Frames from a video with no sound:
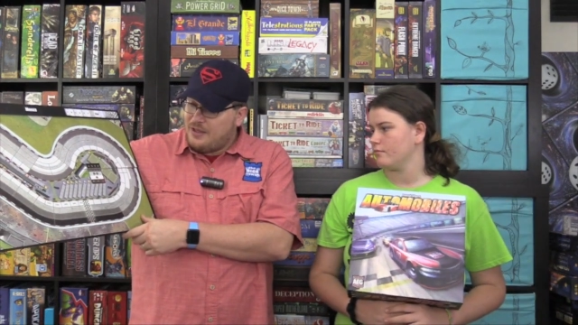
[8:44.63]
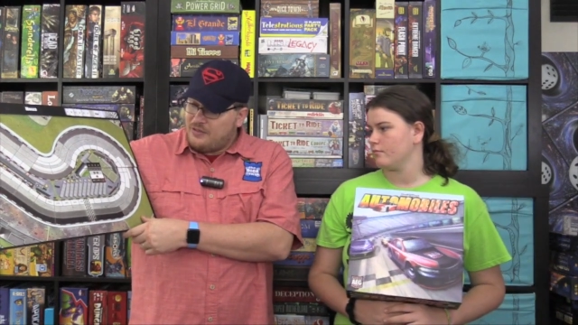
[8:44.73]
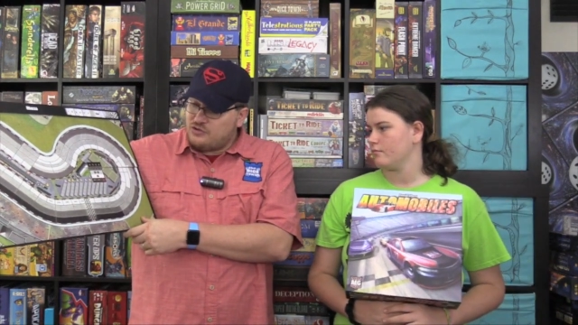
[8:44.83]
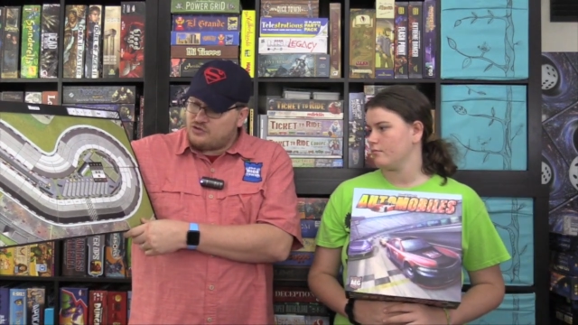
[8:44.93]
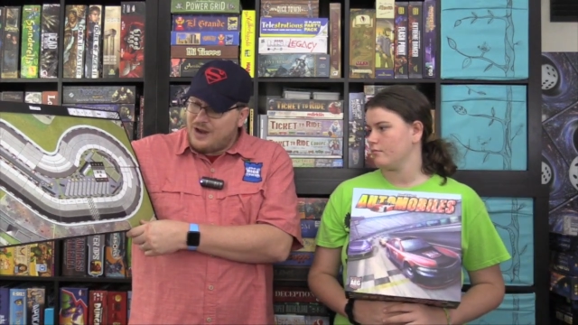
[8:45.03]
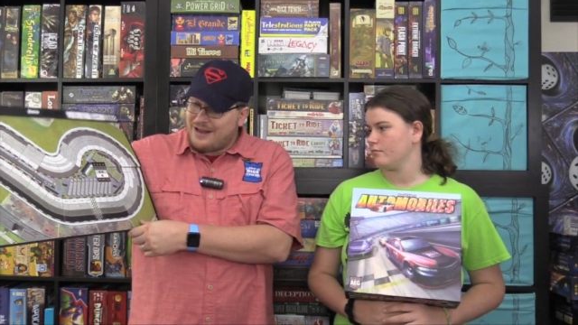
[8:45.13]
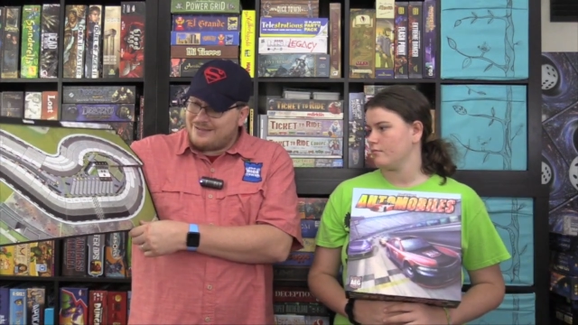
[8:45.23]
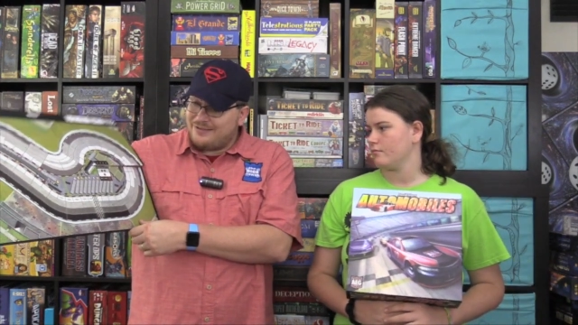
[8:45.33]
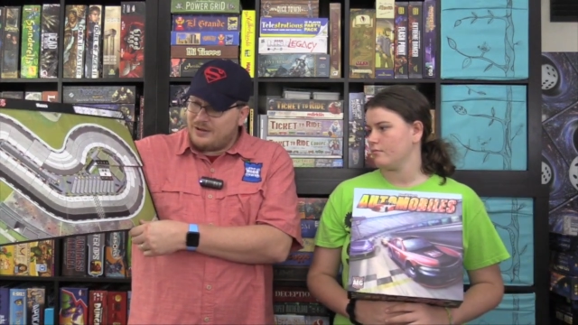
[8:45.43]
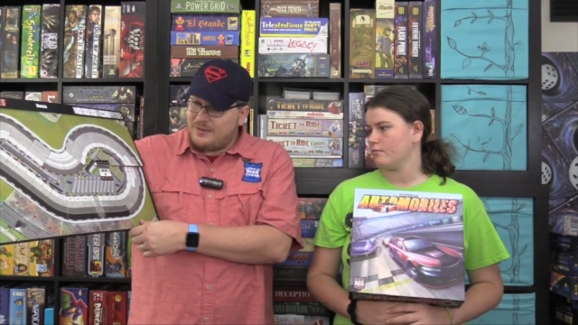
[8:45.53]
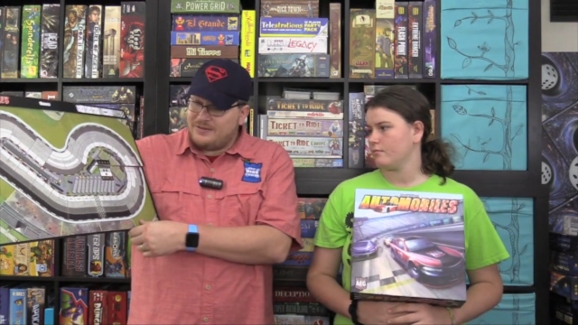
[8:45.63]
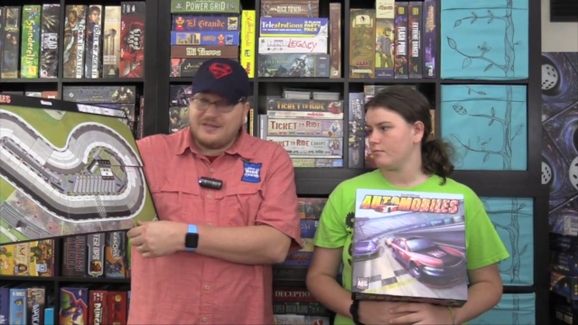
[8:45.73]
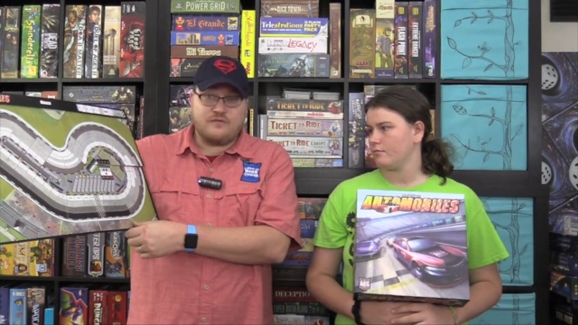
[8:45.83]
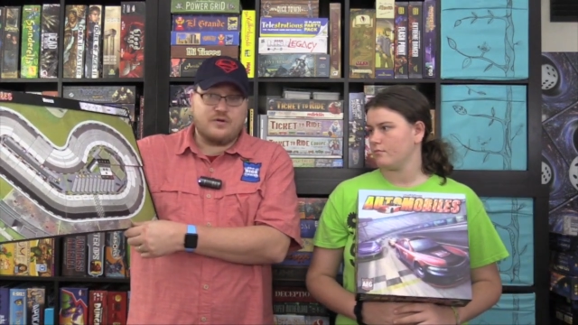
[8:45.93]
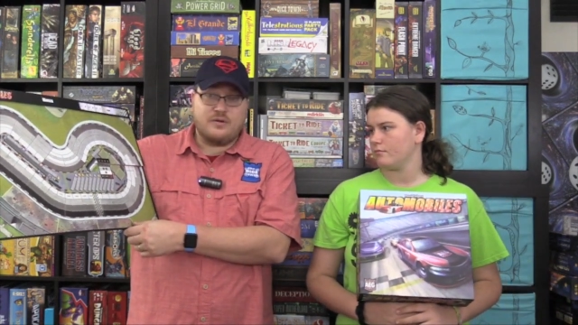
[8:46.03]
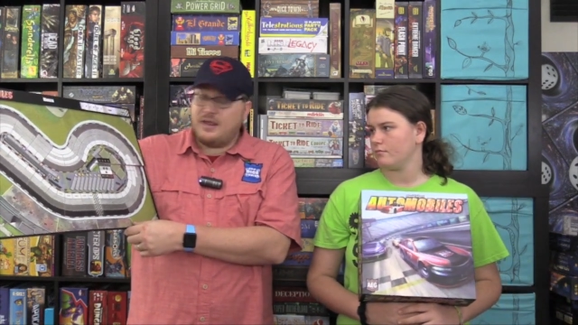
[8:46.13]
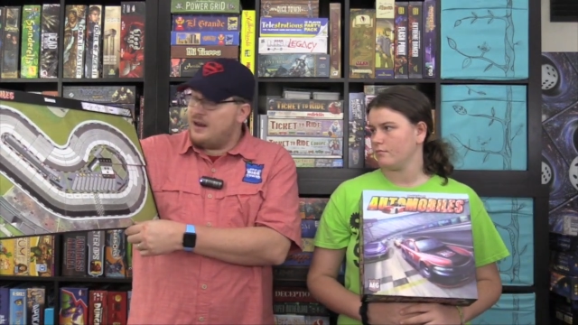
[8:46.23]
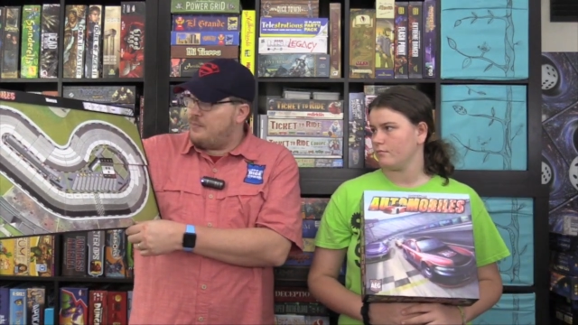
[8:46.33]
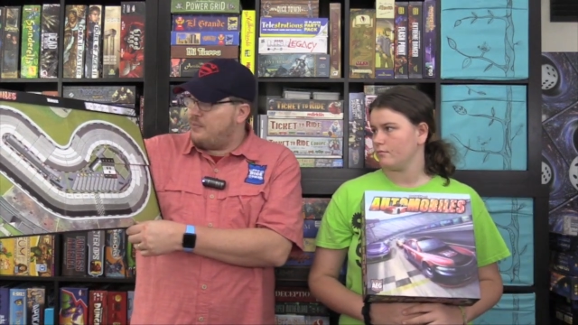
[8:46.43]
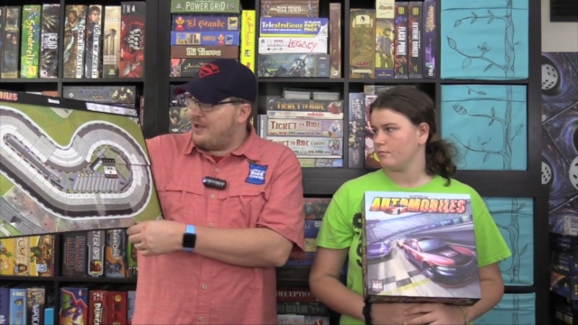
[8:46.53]
Speaker 1: this track is a little bit different,
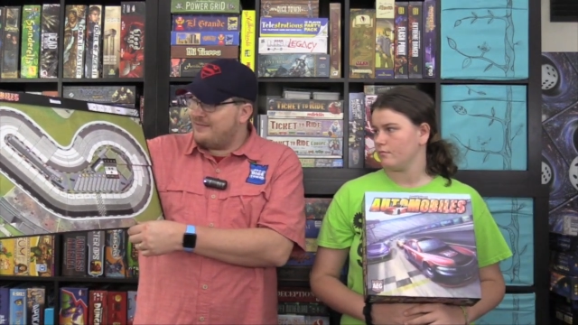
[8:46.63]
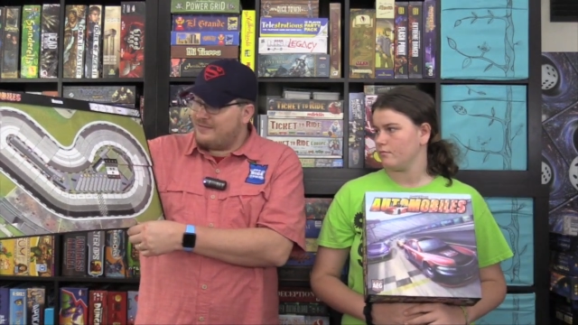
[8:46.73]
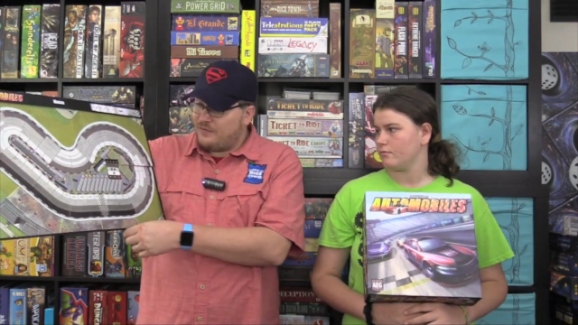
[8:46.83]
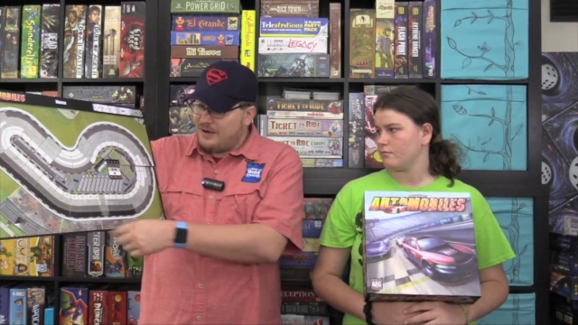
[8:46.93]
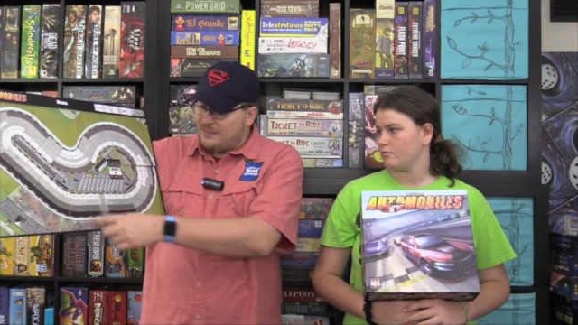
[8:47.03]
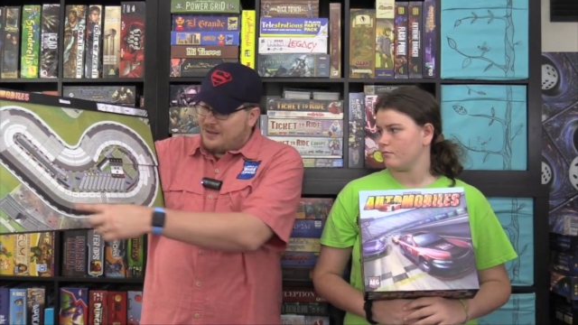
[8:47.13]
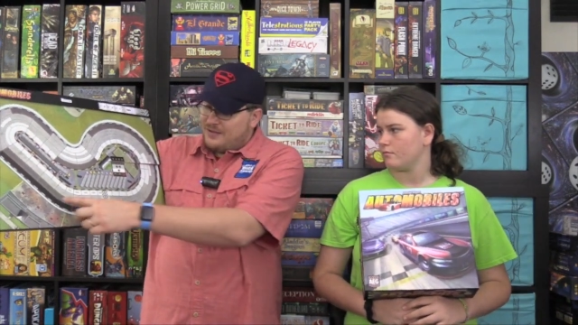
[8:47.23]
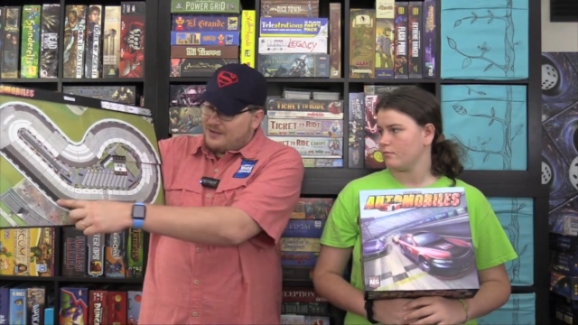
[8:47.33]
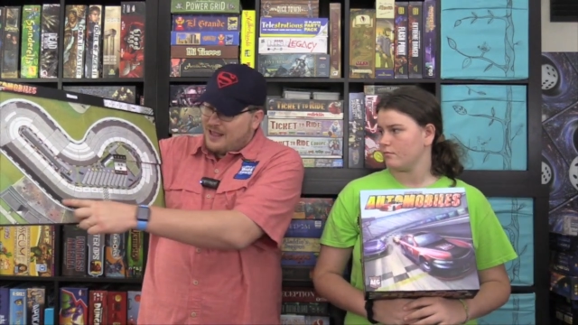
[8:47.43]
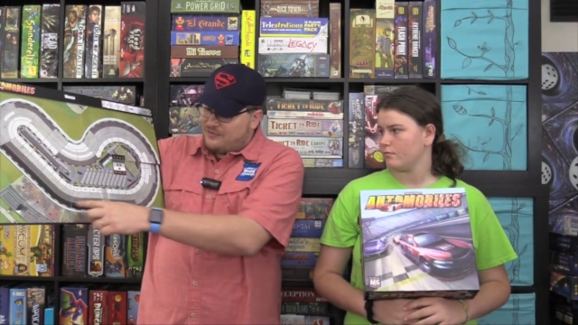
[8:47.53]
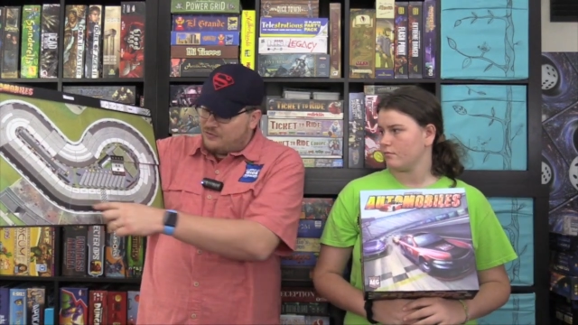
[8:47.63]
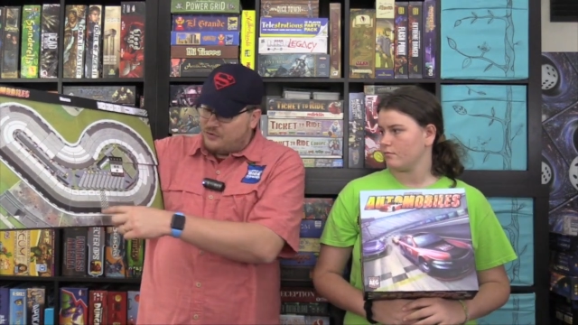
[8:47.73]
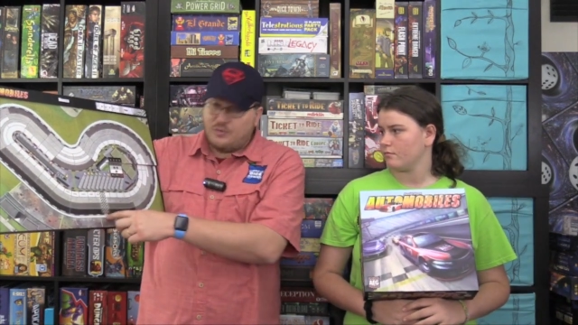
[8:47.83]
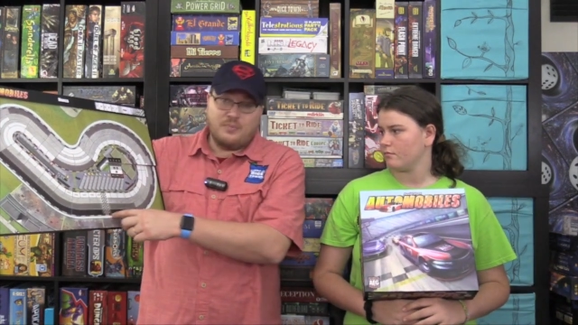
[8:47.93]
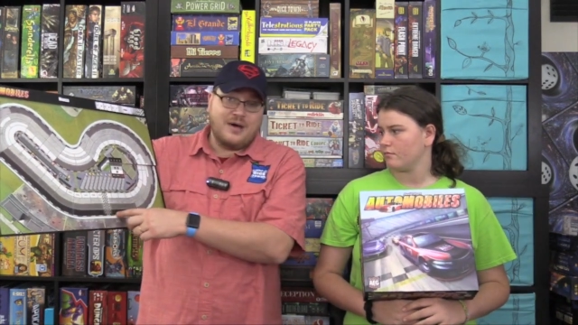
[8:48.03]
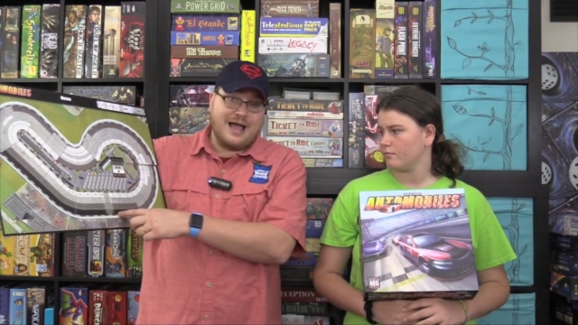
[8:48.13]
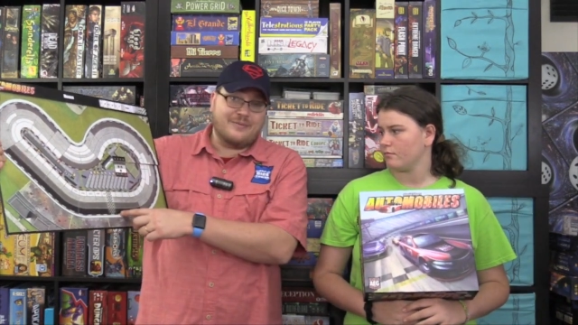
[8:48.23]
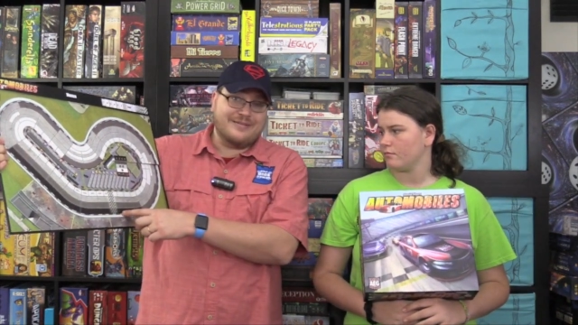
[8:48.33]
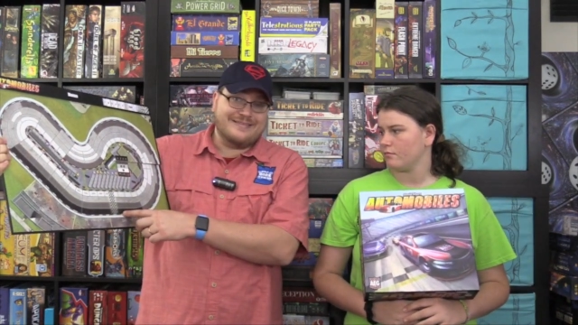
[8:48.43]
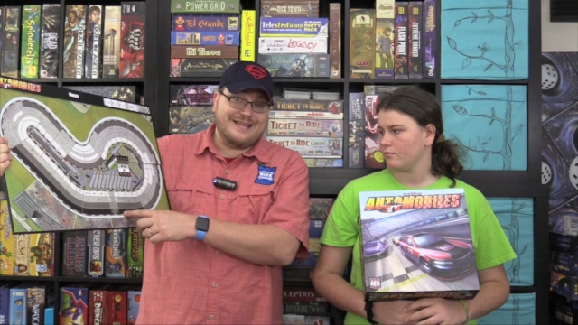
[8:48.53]
and it plays differently because it has the two black
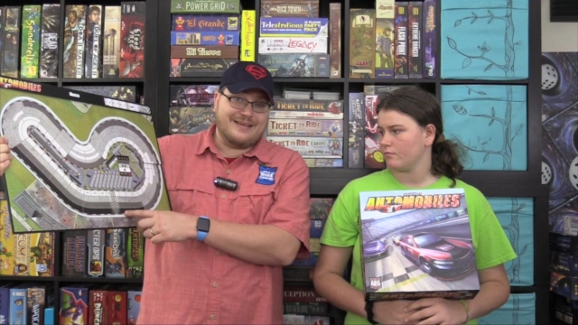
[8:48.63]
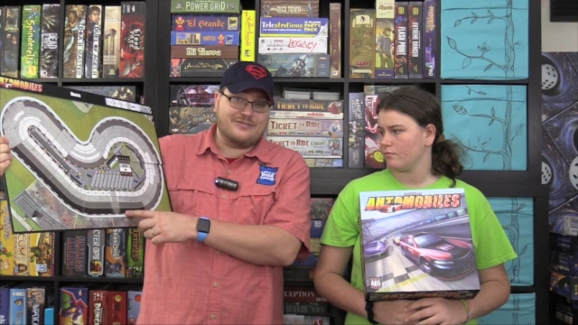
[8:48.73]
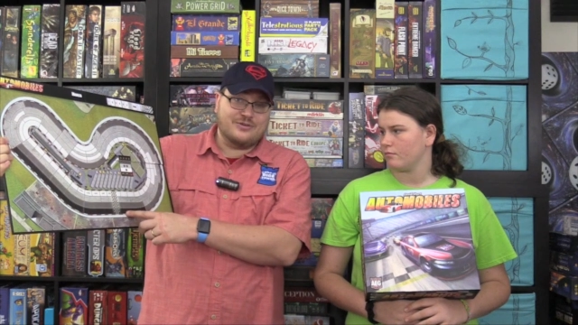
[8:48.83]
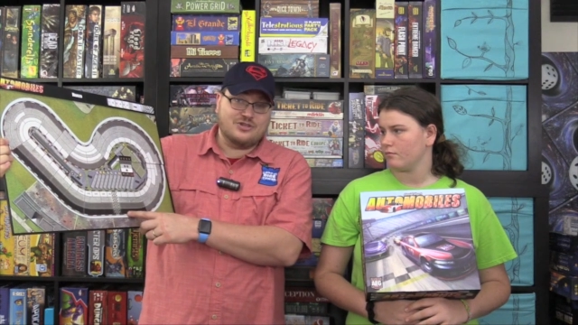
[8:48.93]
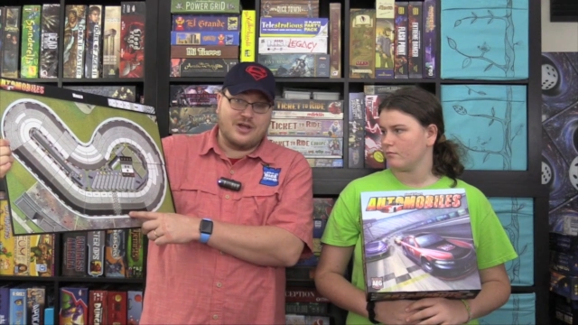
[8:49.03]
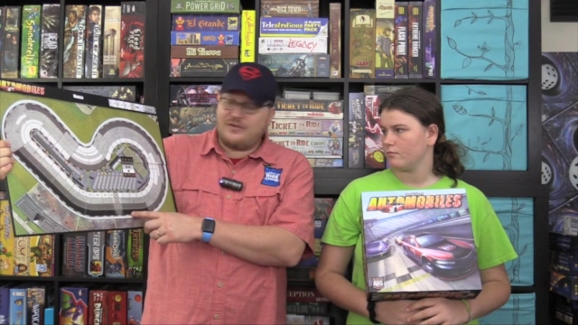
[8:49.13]
ones next to each